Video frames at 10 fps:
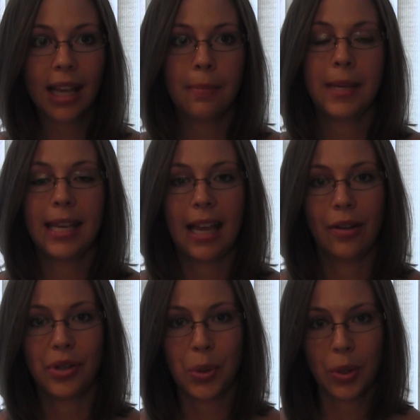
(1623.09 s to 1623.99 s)
and being
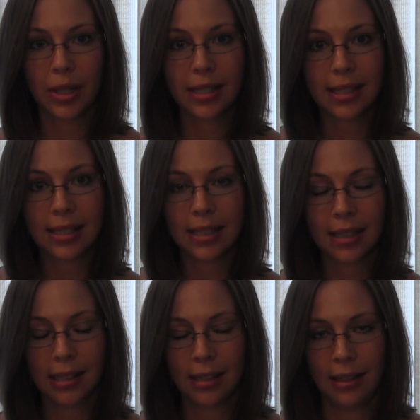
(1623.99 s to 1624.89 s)
outdoors.
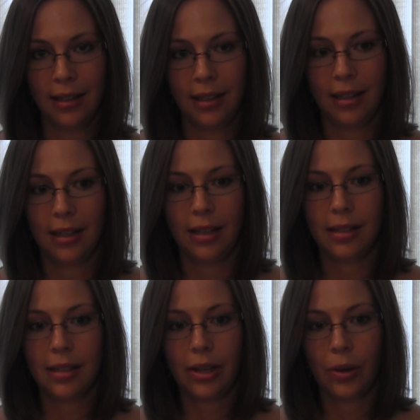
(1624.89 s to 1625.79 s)

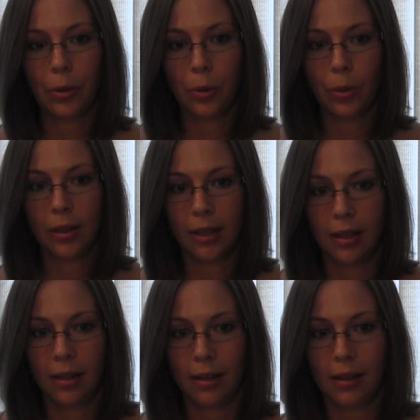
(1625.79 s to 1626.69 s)
So
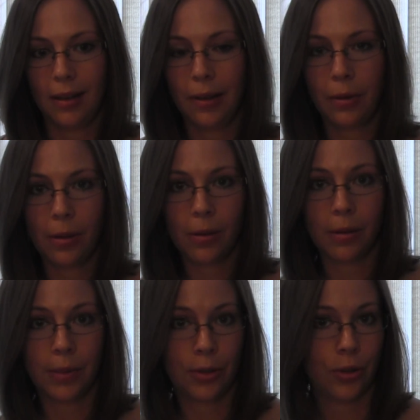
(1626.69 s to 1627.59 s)
I rather
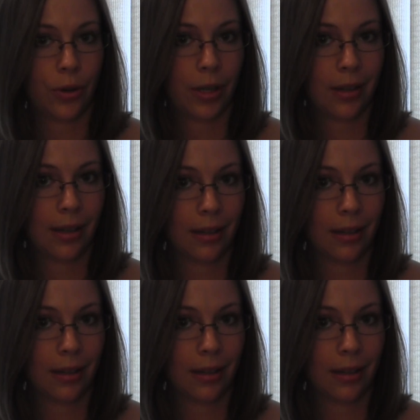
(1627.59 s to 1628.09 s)
am enjoying